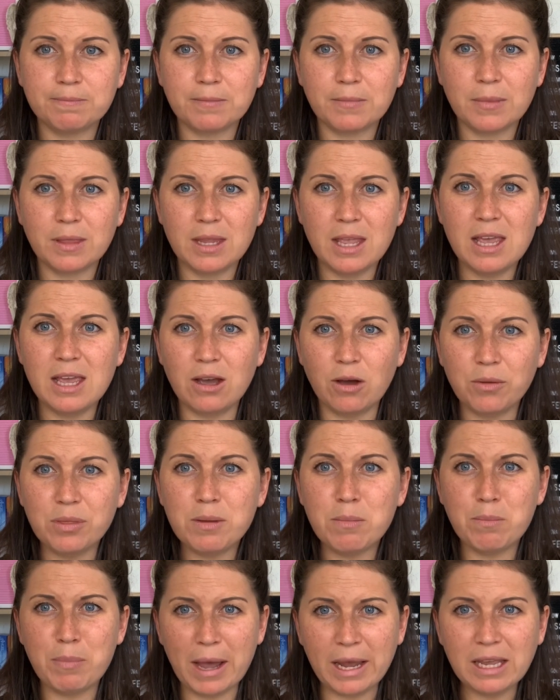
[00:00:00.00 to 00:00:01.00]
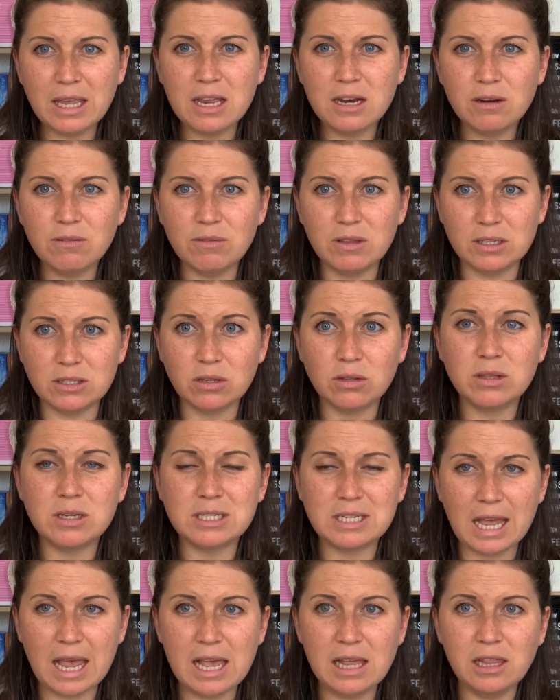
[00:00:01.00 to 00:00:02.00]
yeah, on the back end of this, on the
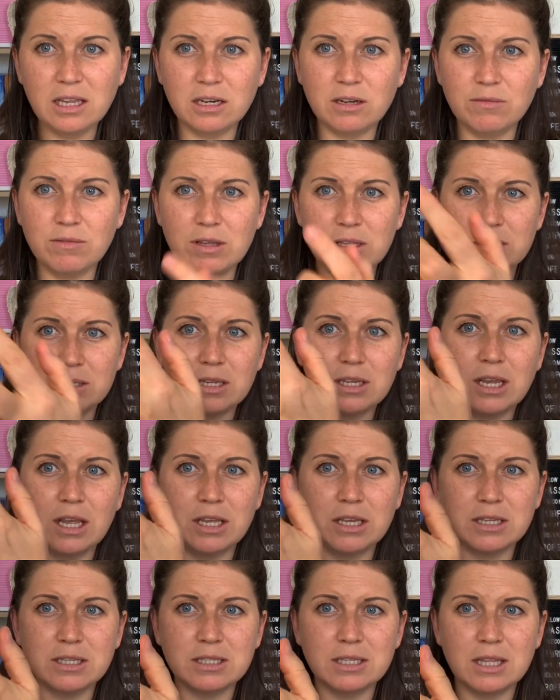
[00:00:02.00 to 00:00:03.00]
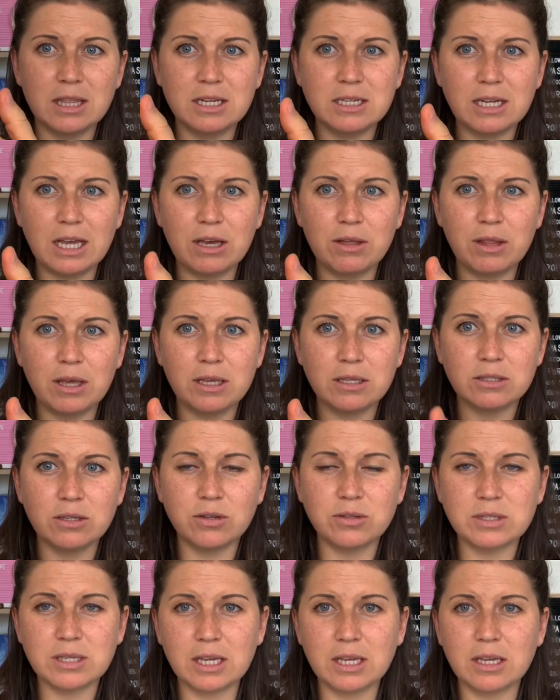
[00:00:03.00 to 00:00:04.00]
tail end of this. And yeah, you can see the tail there. So it's
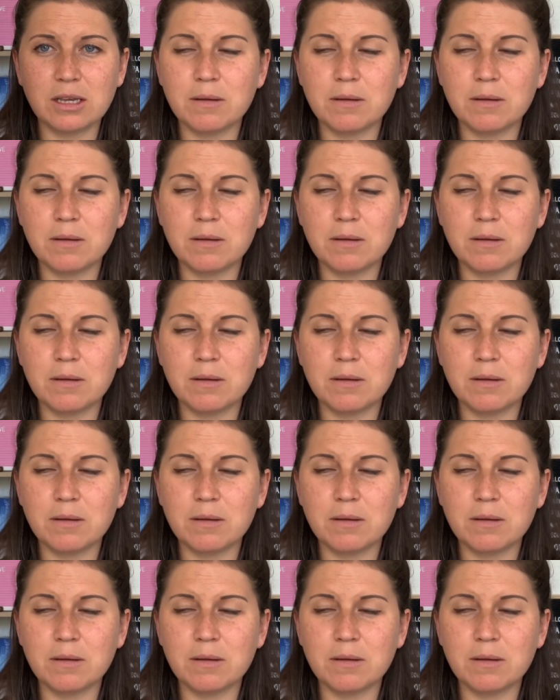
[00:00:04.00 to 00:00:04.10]
like,